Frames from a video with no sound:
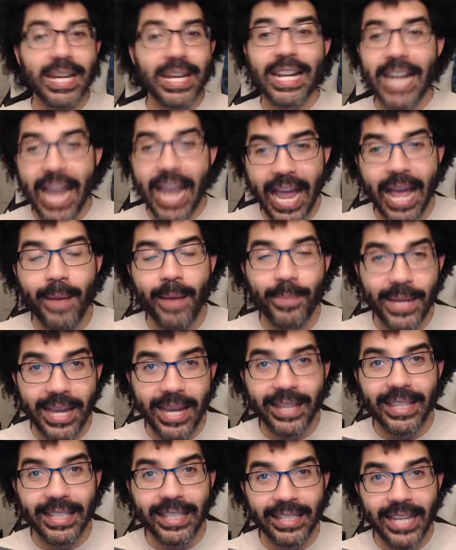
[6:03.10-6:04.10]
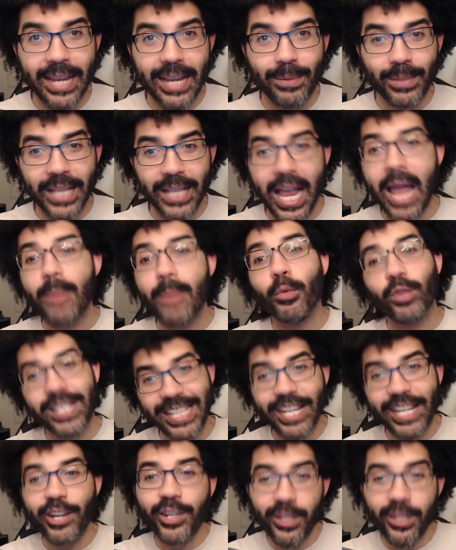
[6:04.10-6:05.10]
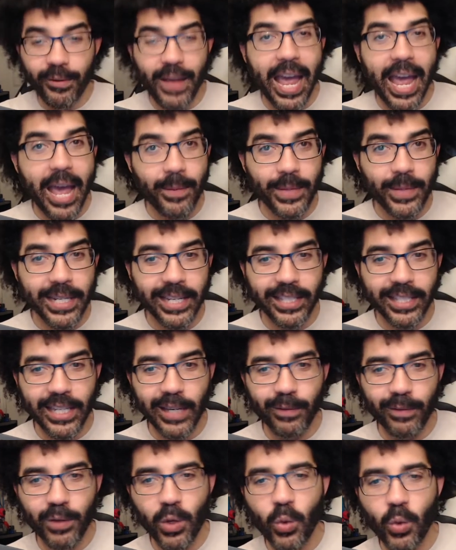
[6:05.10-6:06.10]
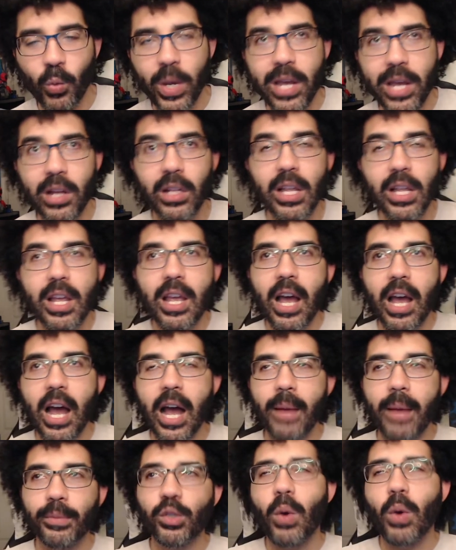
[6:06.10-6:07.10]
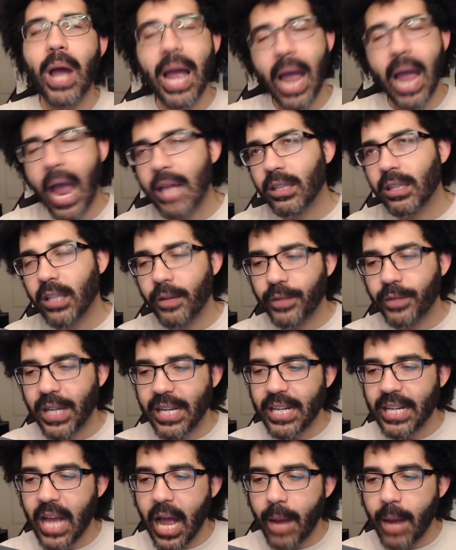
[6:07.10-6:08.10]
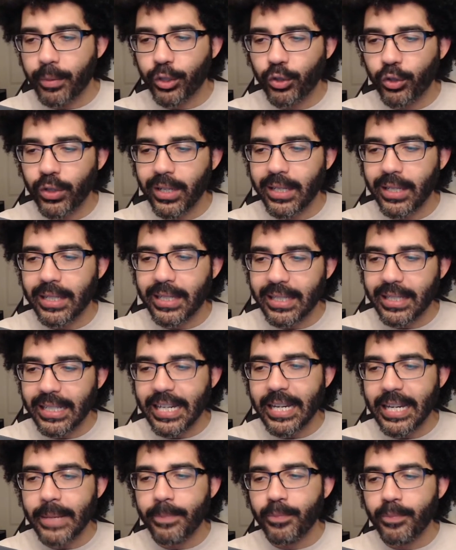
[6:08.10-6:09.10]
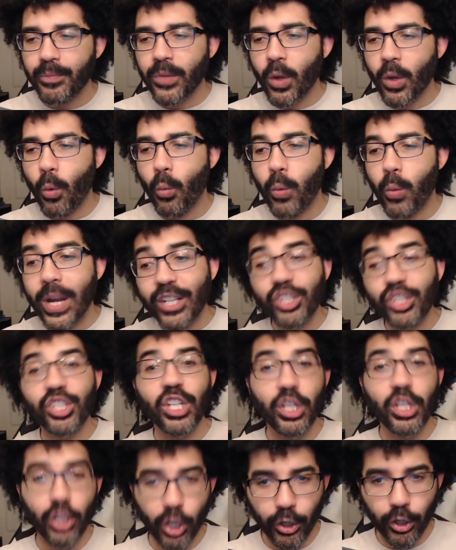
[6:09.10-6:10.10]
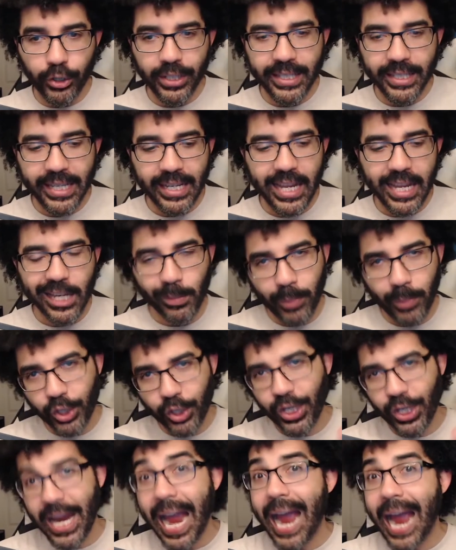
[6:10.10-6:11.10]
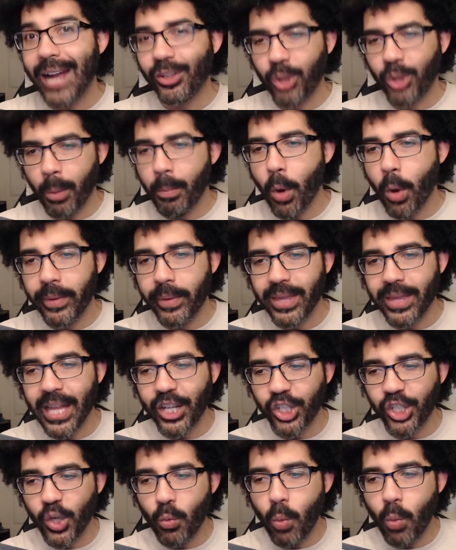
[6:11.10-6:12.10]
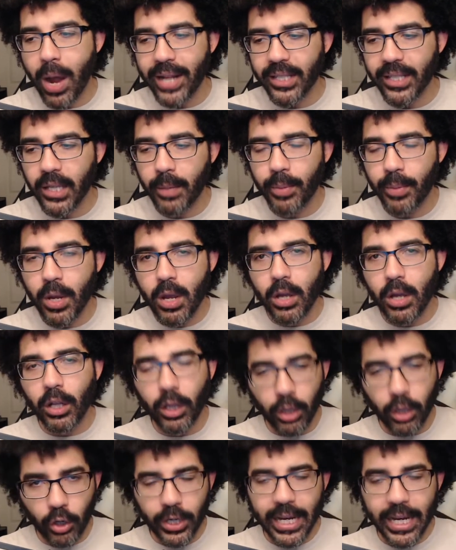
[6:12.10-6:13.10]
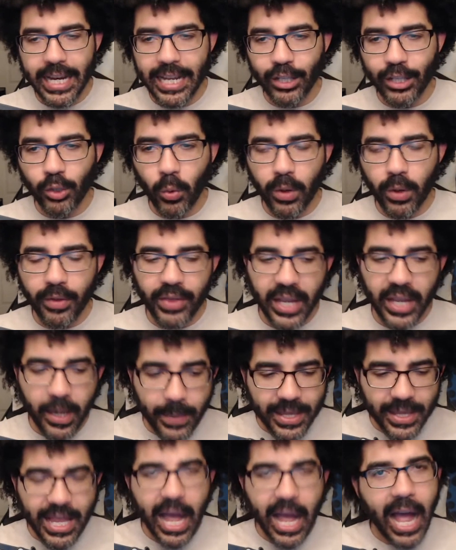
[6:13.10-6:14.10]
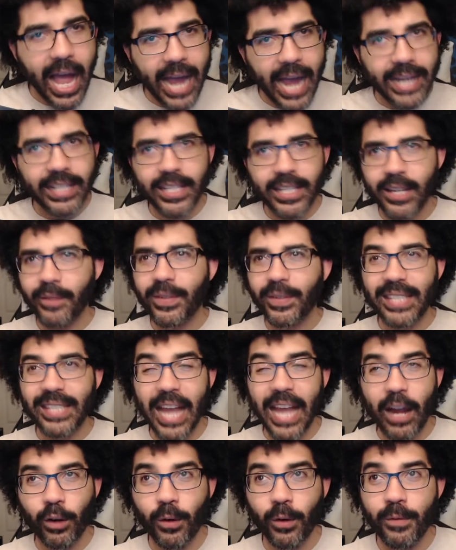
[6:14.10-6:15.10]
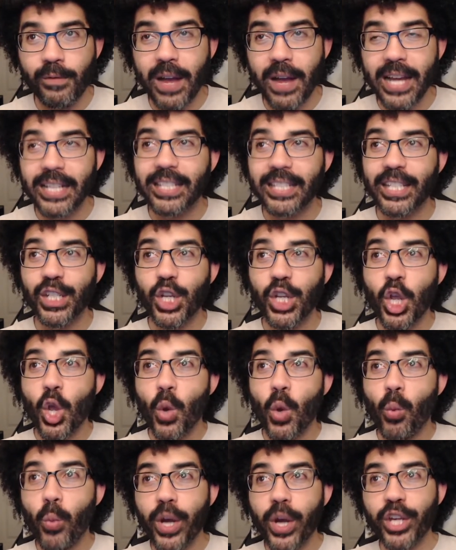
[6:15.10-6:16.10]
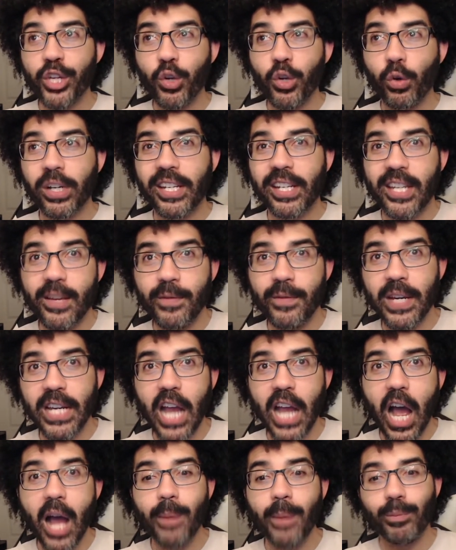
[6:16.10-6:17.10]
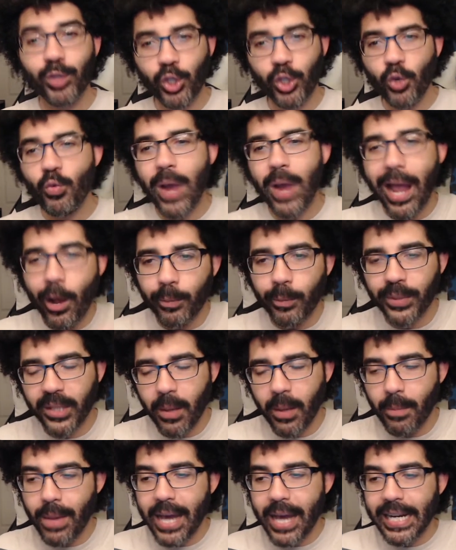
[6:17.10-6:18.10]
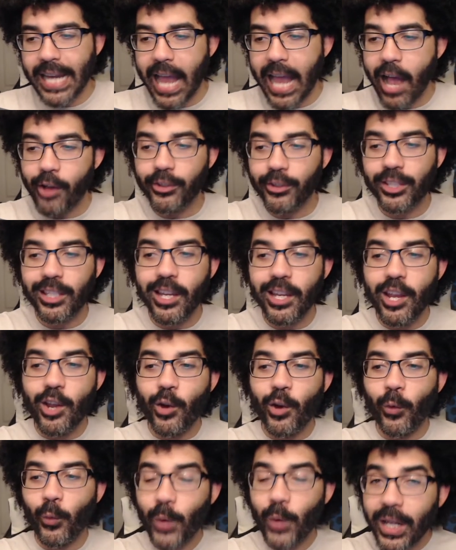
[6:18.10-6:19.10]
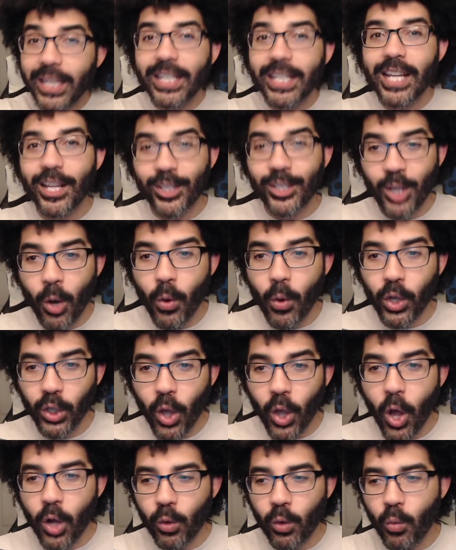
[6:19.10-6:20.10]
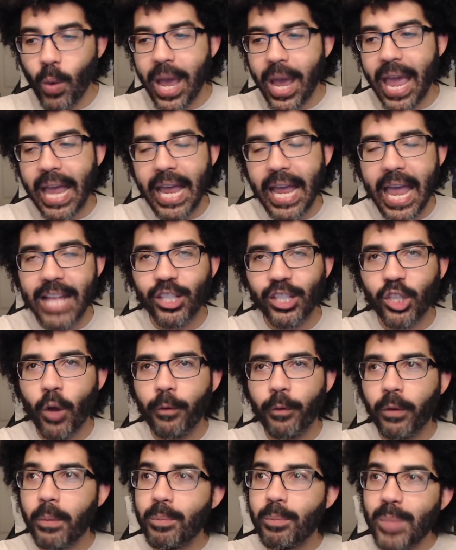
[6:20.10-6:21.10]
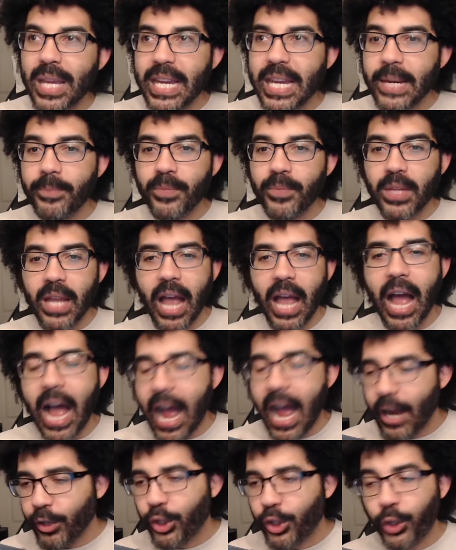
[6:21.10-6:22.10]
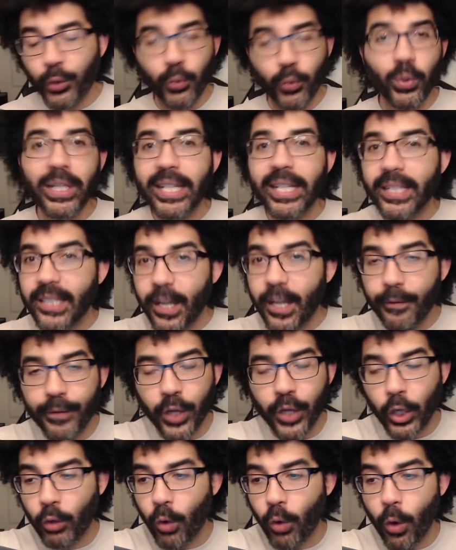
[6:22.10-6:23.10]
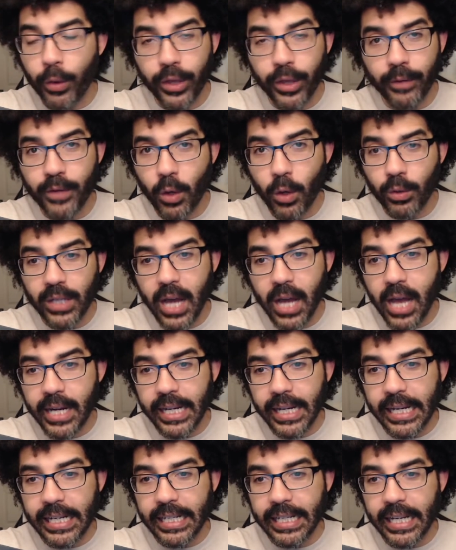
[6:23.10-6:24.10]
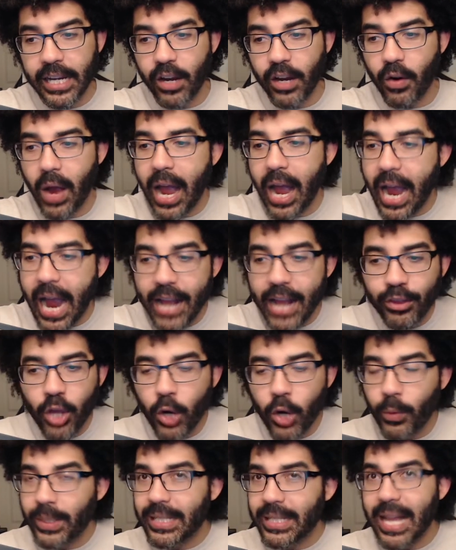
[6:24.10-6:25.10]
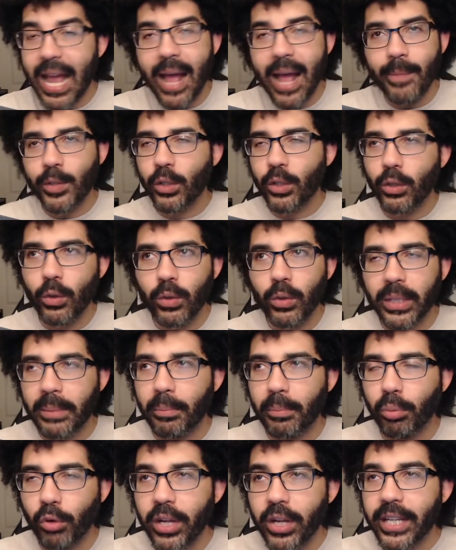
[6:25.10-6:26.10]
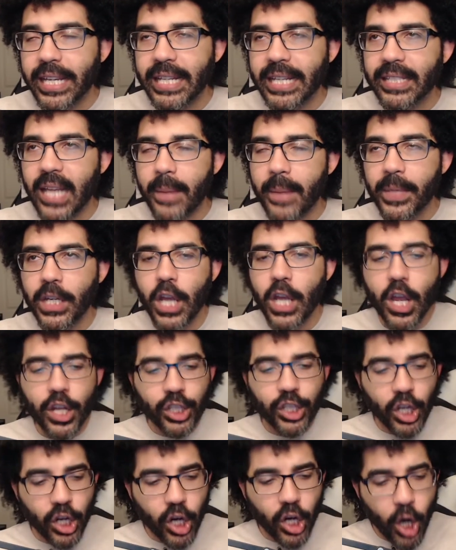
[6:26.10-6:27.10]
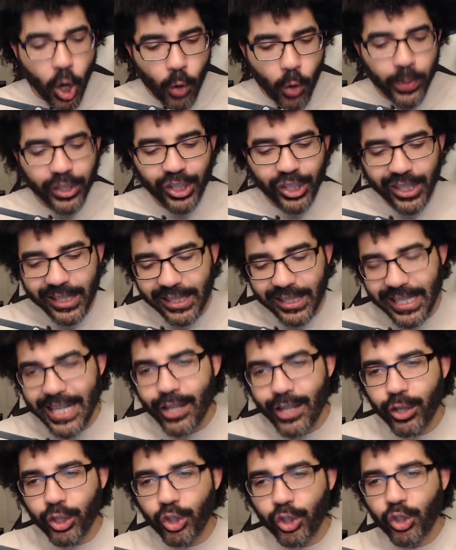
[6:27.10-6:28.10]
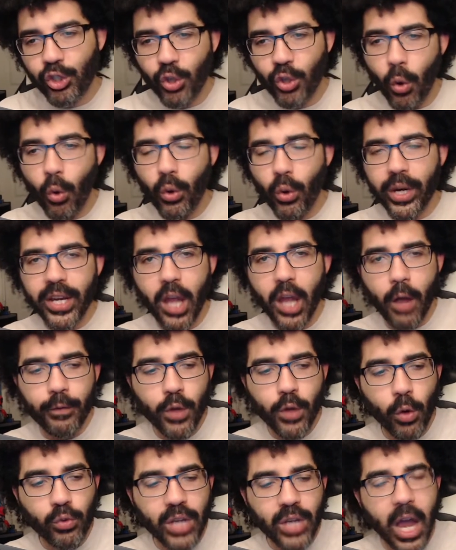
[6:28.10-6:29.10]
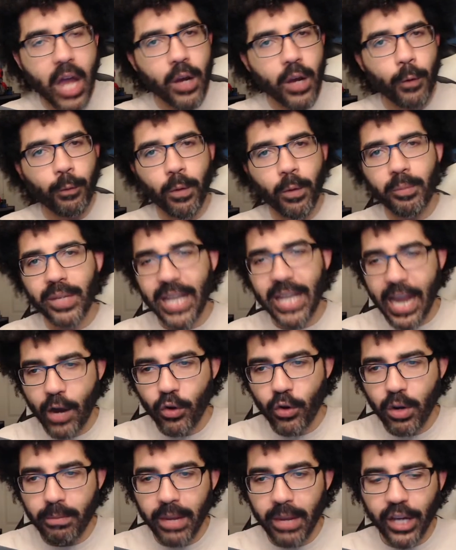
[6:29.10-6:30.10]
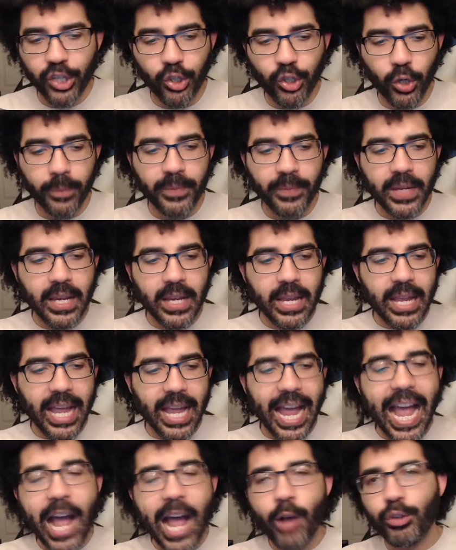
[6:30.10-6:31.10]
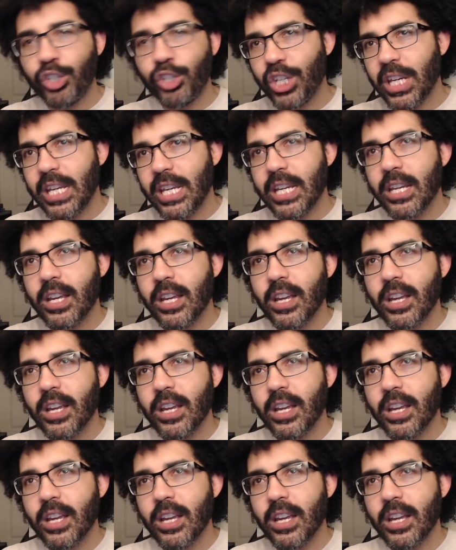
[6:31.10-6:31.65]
happy at the same time, or tears of happiness, if you will. So I love getting the opportunity to see when she learns it, especially at the moment that she winds up learning it, sort of thing. I mean, the idea of sacrifice and what you're giving up to help somebody else really does go a long way. And so for me, I truly love the growth of Yodonna in here. I thought it was absolutely brilliant. I mean, to go and just see the story of Yodonna from Kiramager, how she